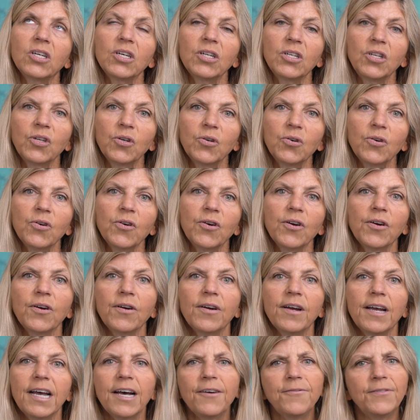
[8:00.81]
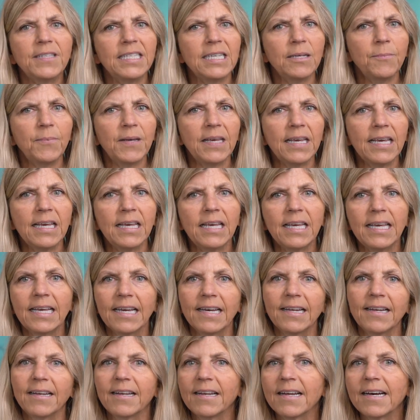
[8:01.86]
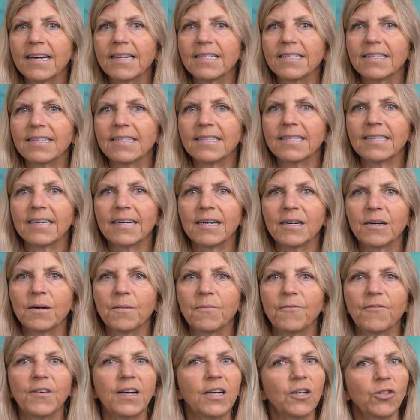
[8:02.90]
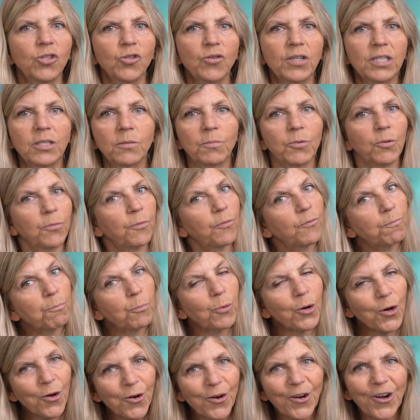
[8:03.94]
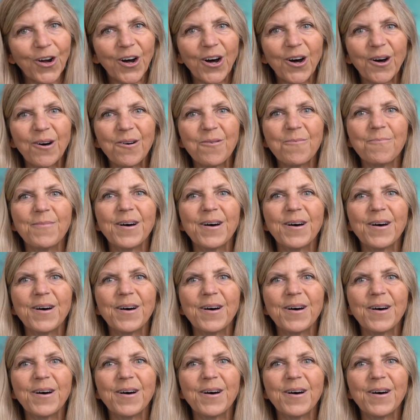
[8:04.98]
on your FTP, not file transfer protocol,